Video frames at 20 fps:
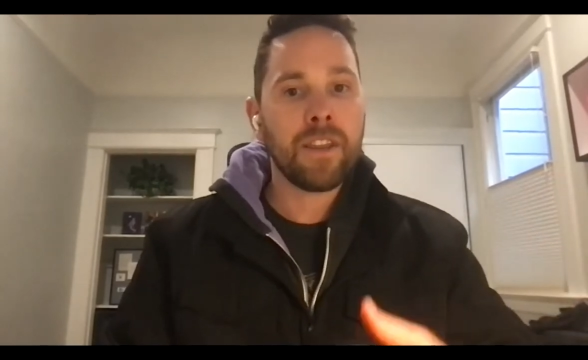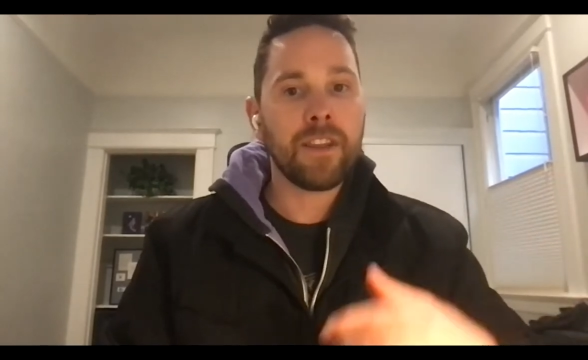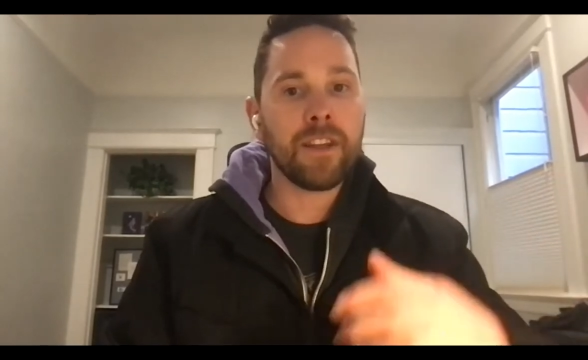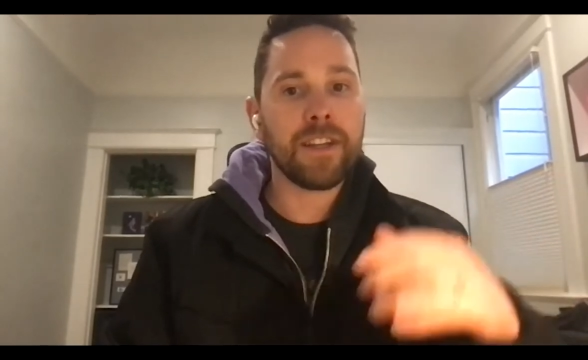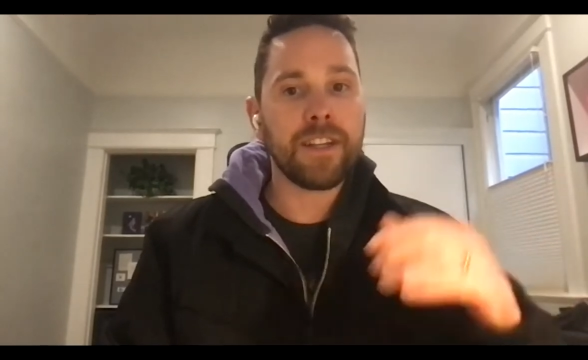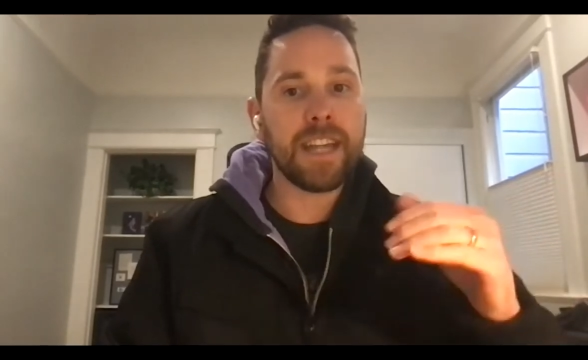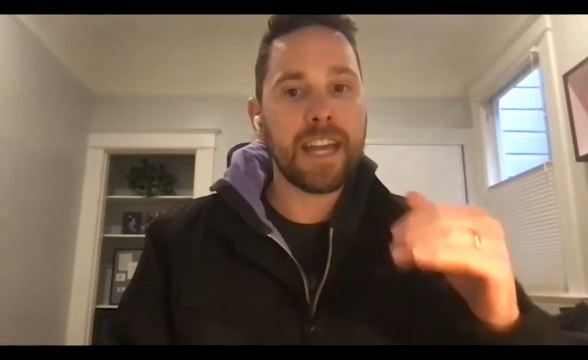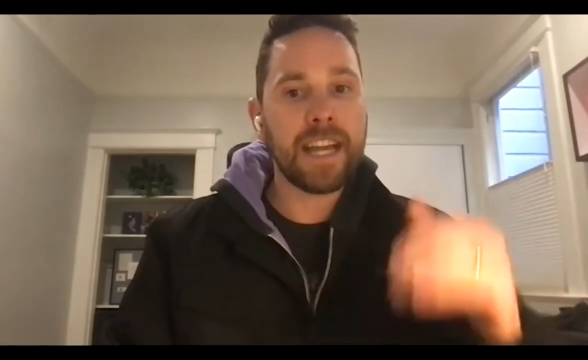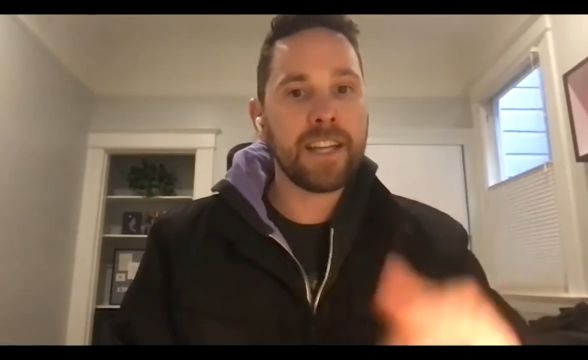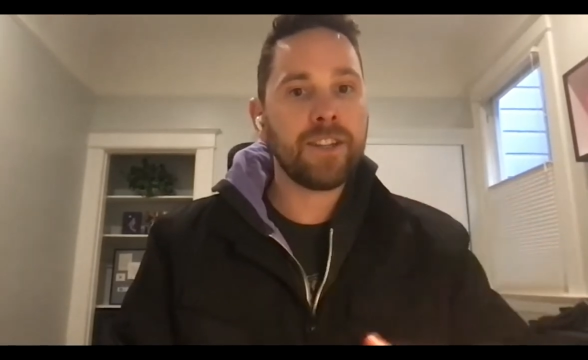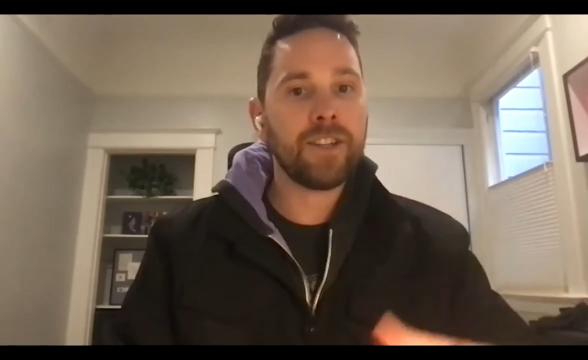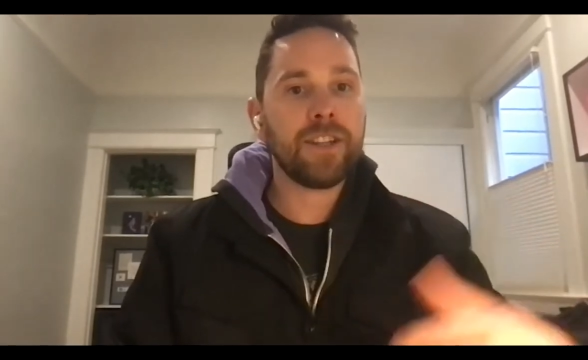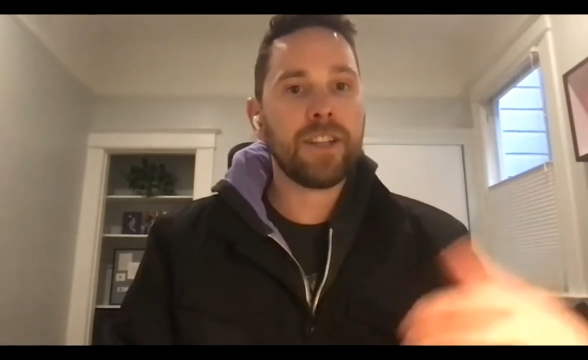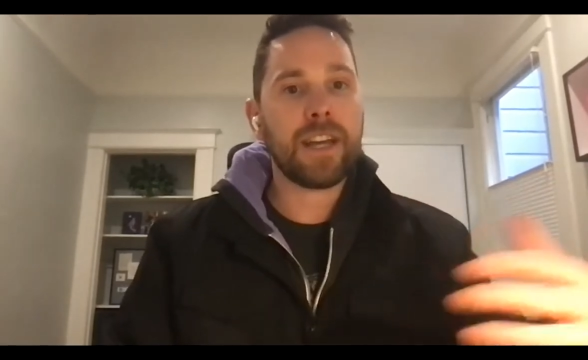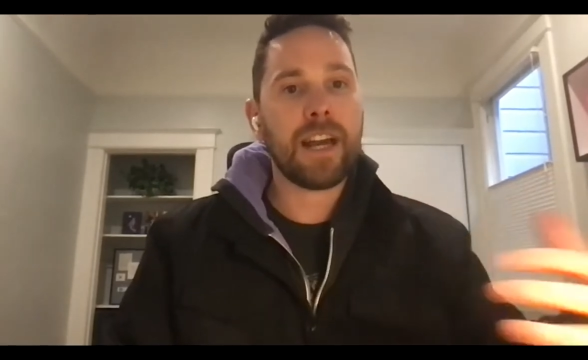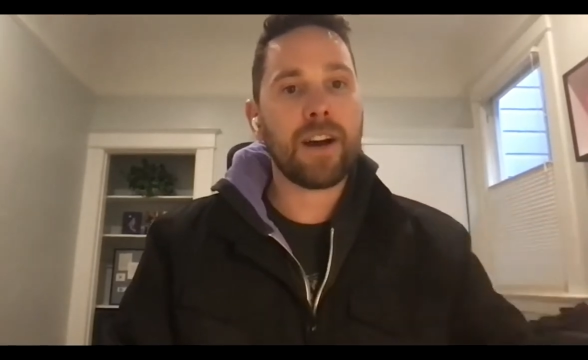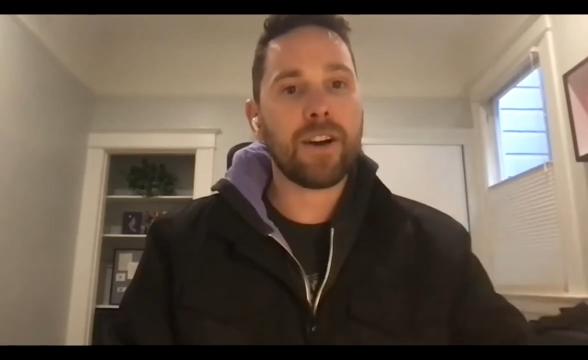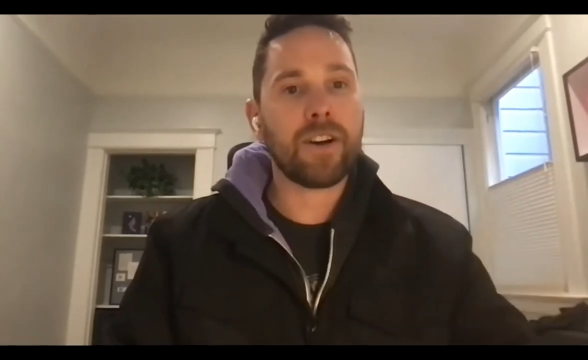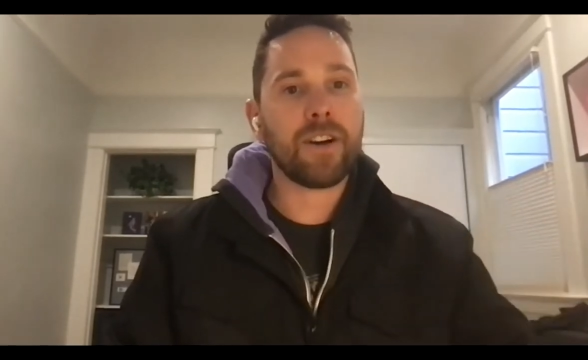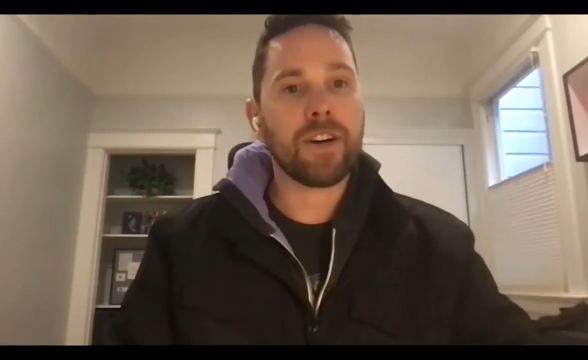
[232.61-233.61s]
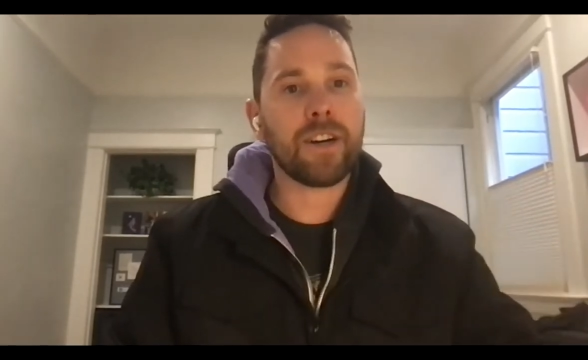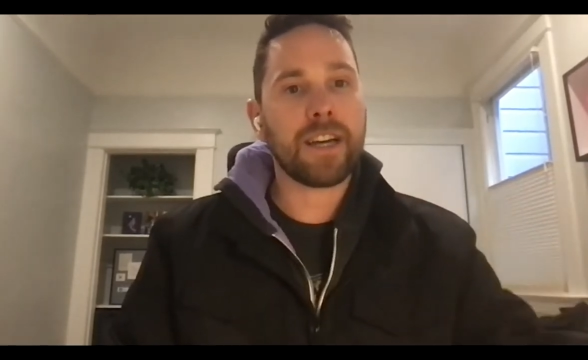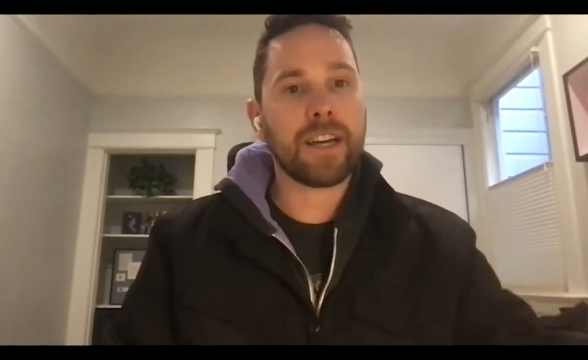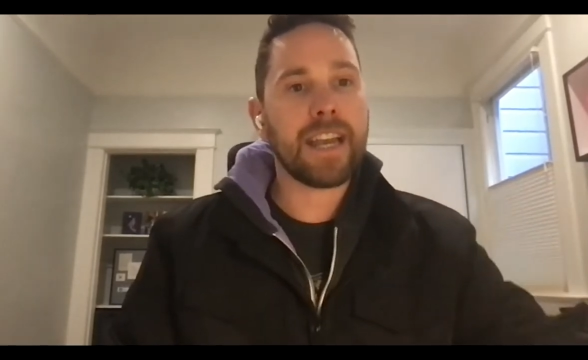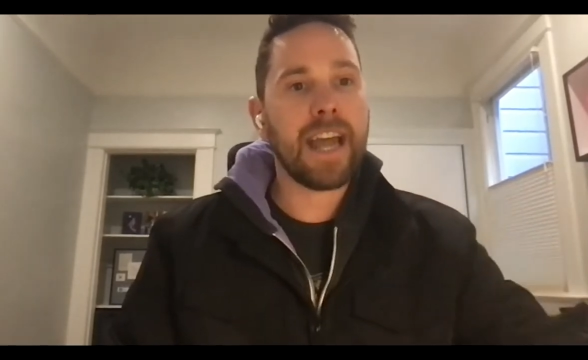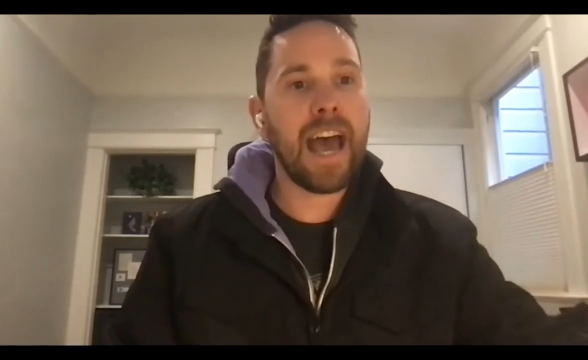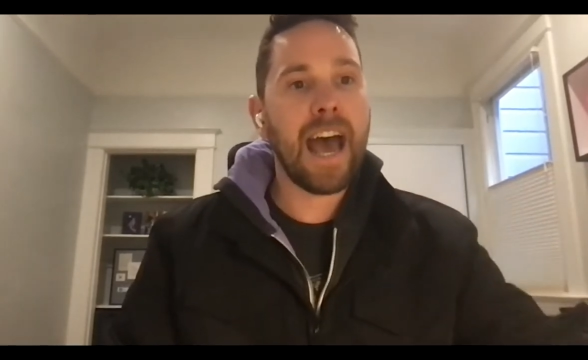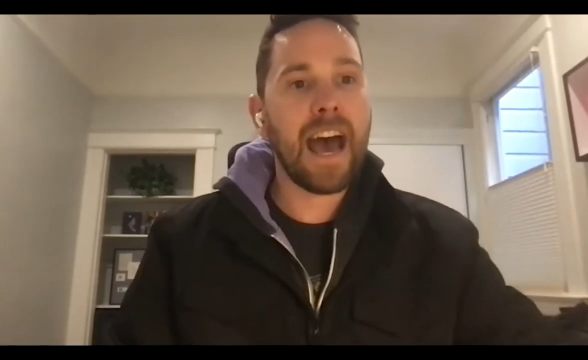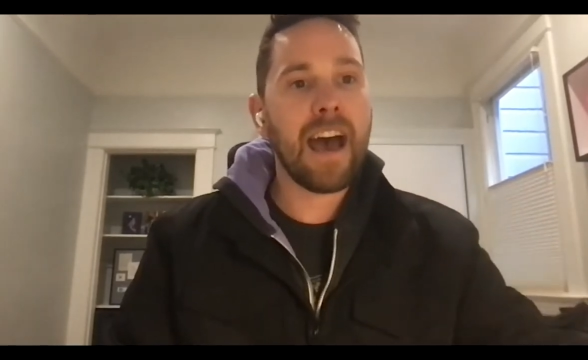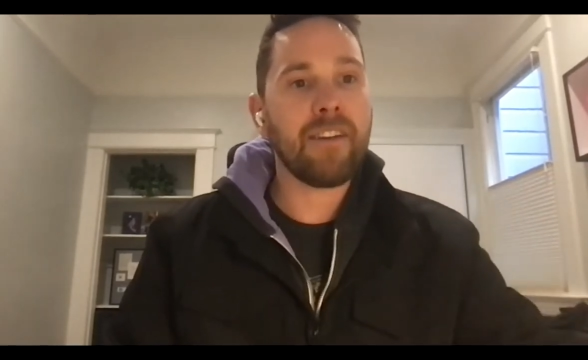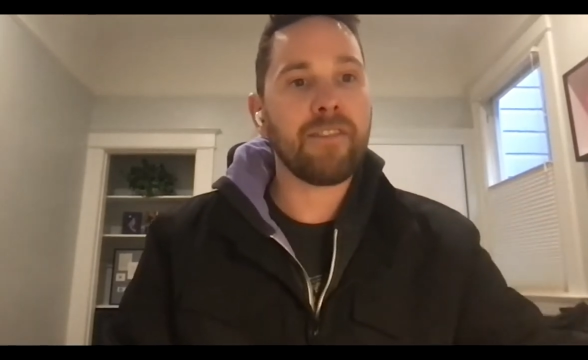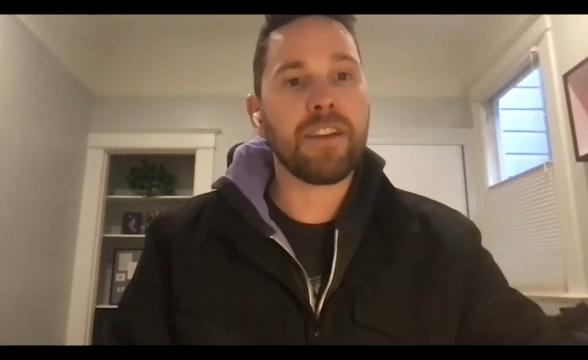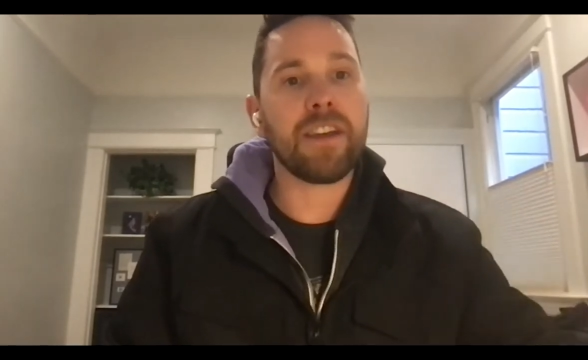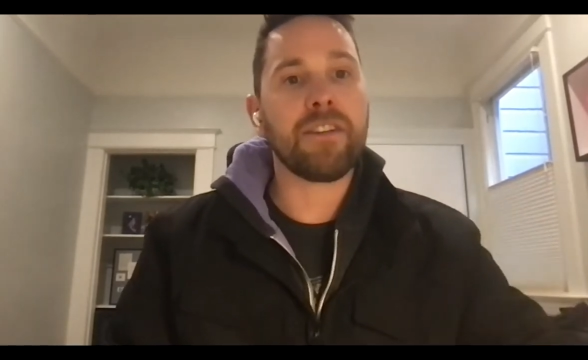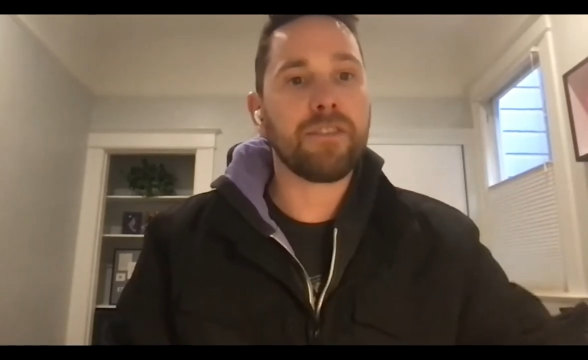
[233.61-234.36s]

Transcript: the danger that alcohol can have